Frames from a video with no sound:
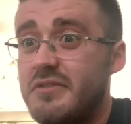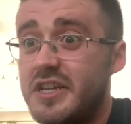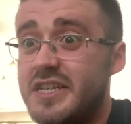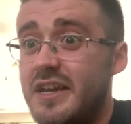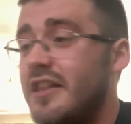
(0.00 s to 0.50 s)
we're
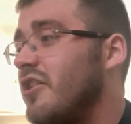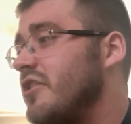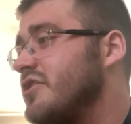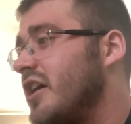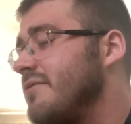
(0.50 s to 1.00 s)
going to see a
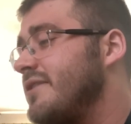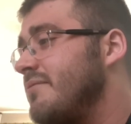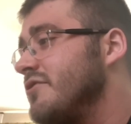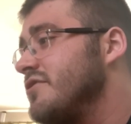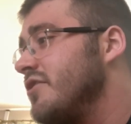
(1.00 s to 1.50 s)
lot of times
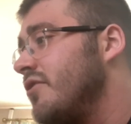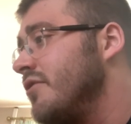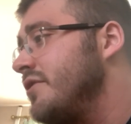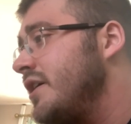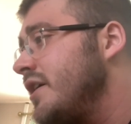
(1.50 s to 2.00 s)
him using the
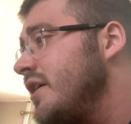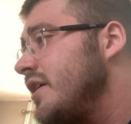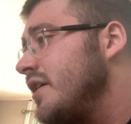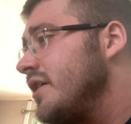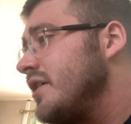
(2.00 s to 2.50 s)
horn.
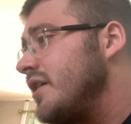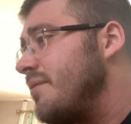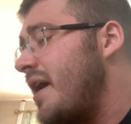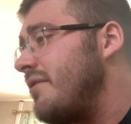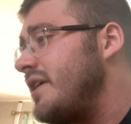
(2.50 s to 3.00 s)

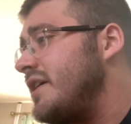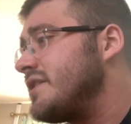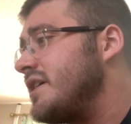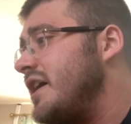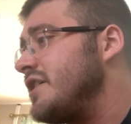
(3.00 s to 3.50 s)
Apparently it
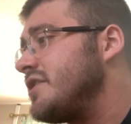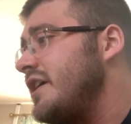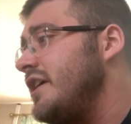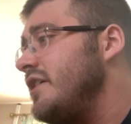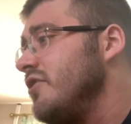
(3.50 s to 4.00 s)
says
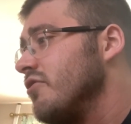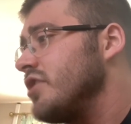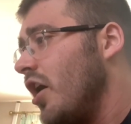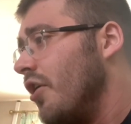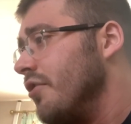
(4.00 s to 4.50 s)
he
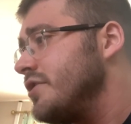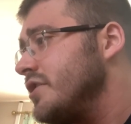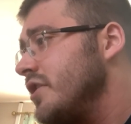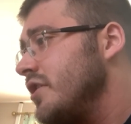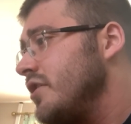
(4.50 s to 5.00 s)
looks old,
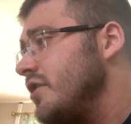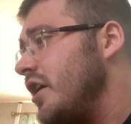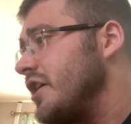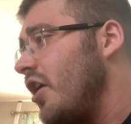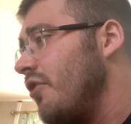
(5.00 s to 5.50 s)

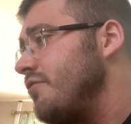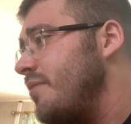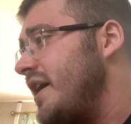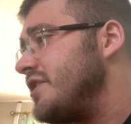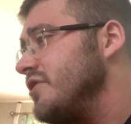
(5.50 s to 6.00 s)
like old
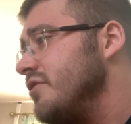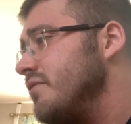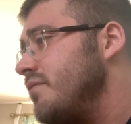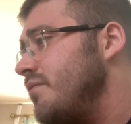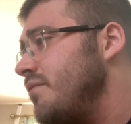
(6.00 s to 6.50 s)

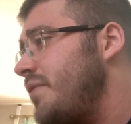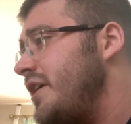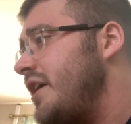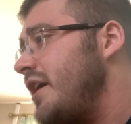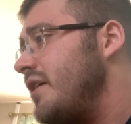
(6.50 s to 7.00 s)
metal.
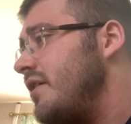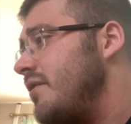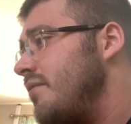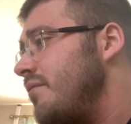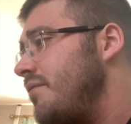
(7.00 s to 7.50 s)
Here
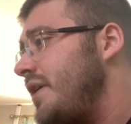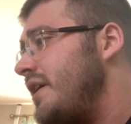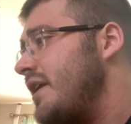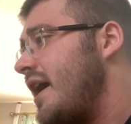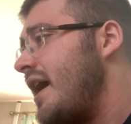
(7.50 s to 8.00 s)

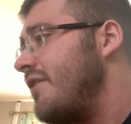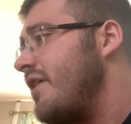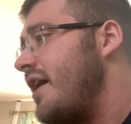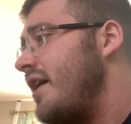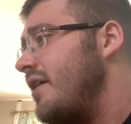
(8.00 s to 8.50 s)

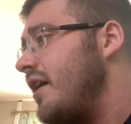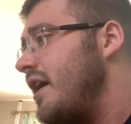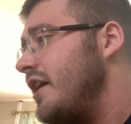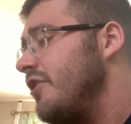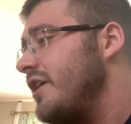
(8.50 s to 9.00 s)

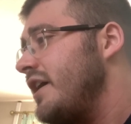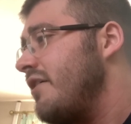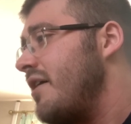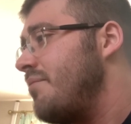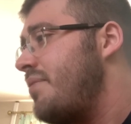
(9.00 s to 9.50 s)

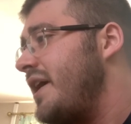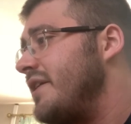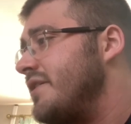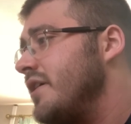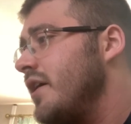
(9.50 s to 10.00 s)
a
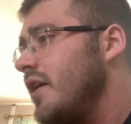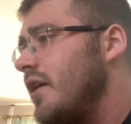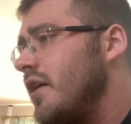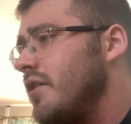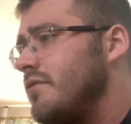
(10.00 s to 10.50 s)
bit.
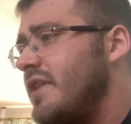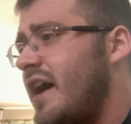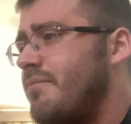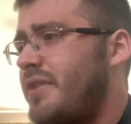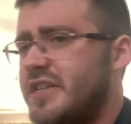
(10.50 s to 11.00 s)

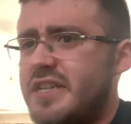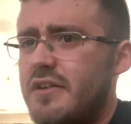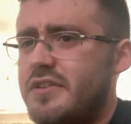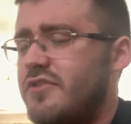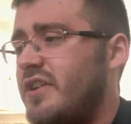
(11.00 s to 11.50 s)
That bit
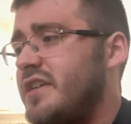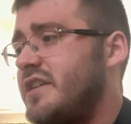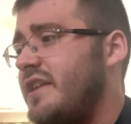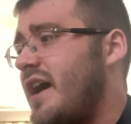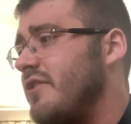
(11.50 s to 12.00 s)
sounds
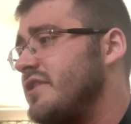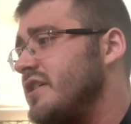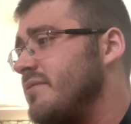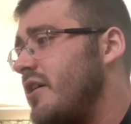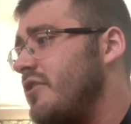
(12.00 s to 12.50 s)
interesting now. It
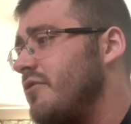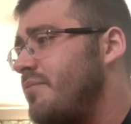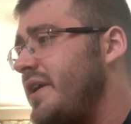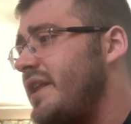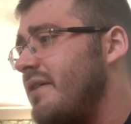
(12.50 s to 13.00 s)
says about,
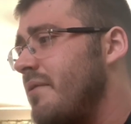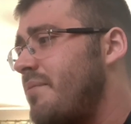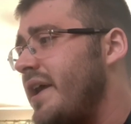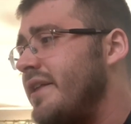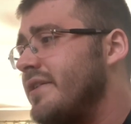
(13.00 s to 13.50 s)
been here a
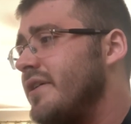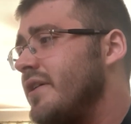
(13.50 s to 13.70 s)
bit.